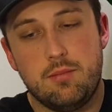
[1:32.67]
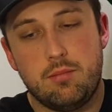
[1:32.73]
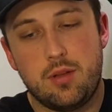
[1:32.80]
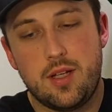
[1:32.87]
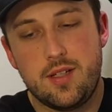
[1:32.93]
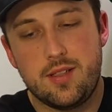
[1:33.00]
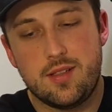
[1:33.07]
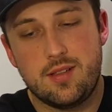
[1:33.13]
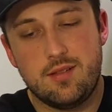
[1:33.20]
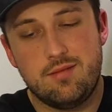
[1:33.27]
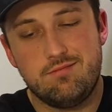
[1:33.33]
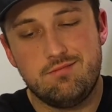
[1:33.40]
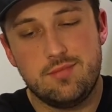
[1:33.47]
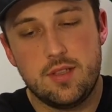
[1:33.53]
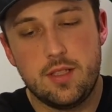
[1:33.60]
Plus,
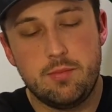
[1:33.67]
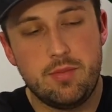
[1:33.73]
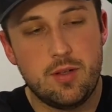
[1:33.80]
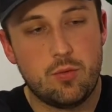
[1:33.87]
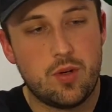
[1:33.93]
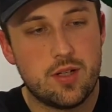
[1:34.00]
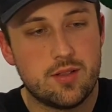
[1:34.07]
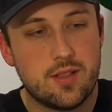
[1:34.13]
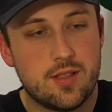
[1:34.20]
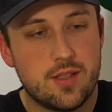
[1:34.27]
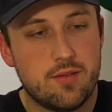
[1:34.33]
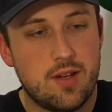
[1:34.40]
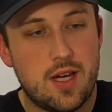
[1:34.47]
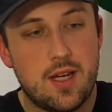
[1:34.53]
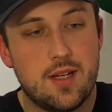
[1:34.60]
it's been a while since I've
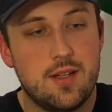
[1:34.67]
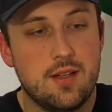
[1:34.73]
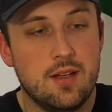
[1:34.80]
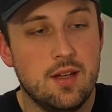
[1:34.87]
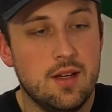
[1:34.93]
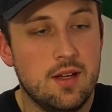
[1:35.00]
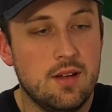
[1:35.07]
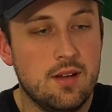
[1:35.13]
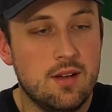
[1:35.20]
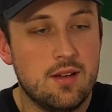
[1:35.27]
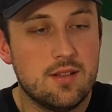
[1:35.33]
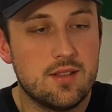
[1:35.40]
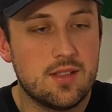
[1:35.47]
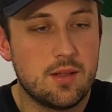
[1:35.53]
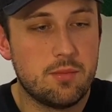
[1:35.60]
had
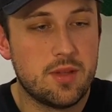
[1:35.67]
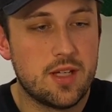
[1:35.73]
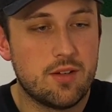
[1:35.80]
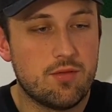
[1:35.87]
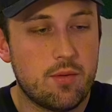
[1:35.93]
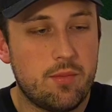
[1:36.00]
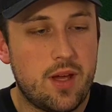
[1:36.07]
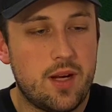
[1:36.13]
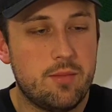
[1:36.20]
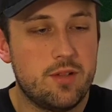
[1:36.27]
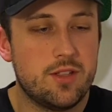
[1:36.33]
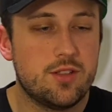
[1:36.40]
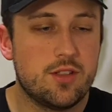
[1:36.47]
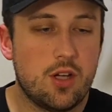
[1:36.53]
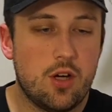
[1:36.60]
something from
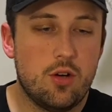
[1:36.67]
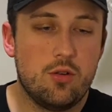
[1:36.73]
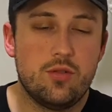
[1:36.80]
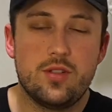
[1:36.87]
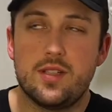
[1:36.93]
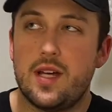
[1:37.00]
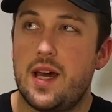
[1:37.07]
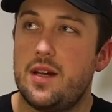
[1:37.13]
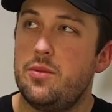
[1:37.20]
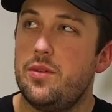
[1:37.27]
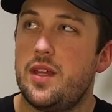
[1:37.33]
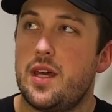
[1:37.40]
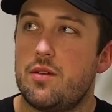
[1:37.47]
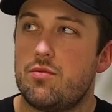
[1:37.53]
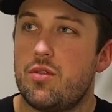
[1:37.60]
Edmund's Oast. I don't
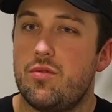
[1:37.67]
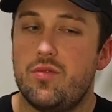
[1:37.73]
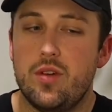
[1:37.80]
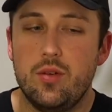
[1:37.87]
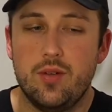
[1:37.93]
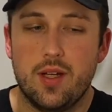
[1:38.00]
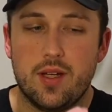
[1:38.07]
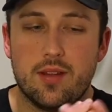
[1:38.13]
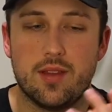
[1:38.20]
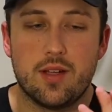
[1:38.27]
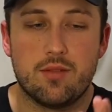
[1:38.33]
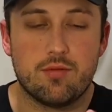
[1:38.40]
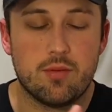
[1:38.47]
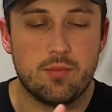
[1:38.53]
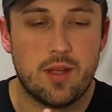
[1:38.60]
think I've reviewed anything
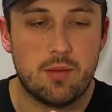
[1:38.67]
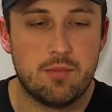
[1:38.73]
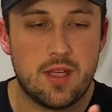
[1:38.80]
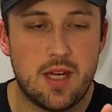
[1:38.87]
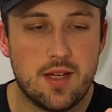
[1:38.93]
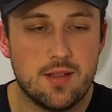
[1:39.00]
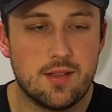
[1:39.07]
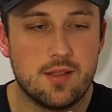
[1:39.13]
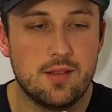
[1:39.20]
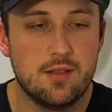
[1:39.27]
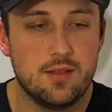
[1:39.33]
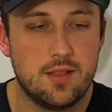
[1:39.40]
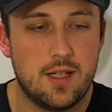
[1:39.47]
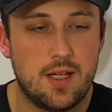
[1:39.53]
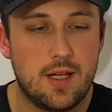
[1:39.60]
from them yet.
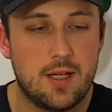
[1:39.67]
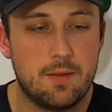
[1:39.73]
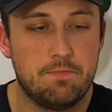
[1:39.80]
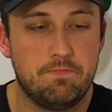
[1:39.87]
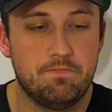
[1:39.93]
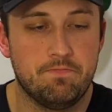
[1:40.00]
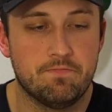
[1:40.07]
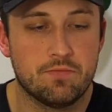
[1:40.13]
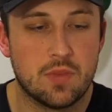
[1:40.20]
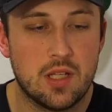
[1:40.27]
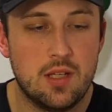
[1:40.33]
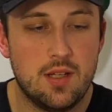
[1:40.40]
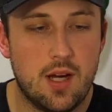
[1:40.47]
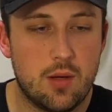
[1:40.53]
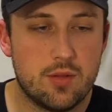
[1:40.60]

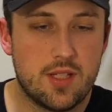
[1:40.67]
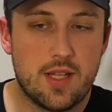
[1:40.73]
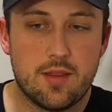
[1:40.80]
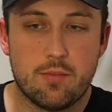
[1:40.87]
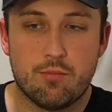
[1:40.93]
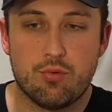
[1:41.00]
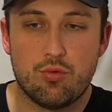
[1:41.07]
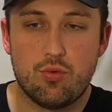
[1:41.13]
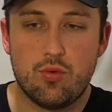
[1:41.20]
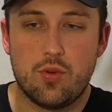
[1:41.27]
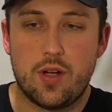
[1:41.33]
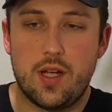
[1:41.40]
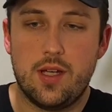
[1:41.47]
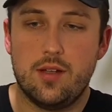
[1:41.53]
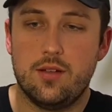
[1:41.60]
I was at the
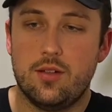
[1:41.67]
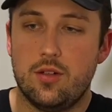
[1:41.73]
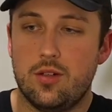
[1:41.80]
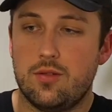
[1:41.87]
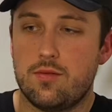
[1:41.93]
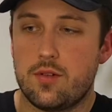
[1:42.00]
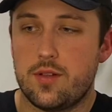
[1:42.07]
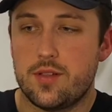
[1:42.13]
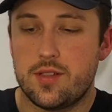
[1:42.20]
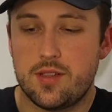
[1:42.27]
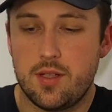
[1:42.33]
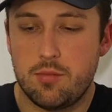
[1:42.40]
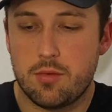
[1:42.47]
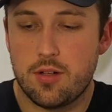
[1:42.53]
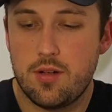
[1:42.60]
brewery over the
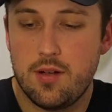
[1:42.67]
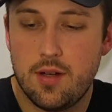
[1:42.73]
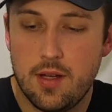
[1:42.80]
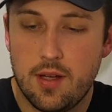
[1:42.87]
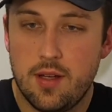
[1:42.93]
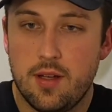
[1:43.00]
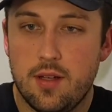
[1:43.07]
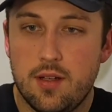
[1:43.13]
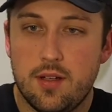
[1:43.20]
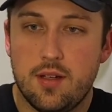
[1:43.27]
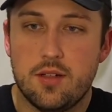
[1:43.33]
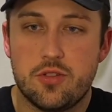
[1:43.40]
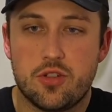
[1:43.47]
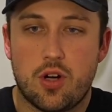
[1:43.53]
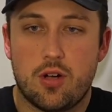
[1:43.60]
summer
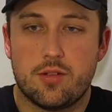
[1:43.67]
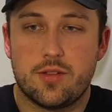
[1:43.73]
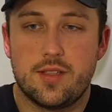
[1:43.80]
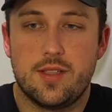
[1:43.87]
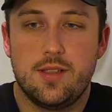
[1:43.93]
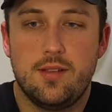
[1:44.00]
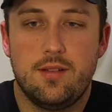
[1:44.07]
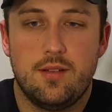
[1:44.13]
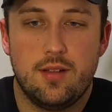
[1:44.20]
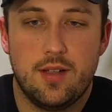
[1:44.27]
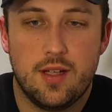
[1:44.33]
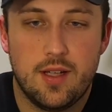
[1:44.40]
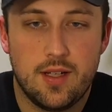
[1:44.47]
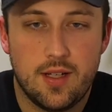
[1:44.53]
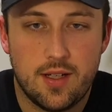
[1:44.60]
in Charleston
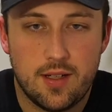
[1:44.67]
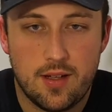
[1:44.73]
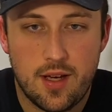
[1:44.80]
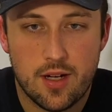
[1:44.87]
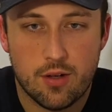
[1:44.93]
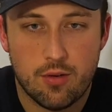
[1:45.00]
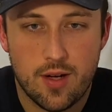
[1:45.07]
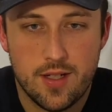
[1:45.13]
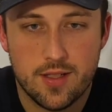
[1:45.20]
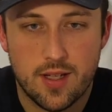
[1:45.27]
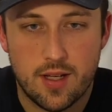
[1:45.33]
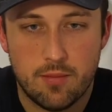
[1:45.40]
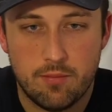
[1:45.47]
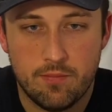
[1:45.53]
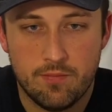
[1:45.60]
and had a great
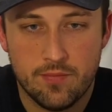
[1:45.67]
time.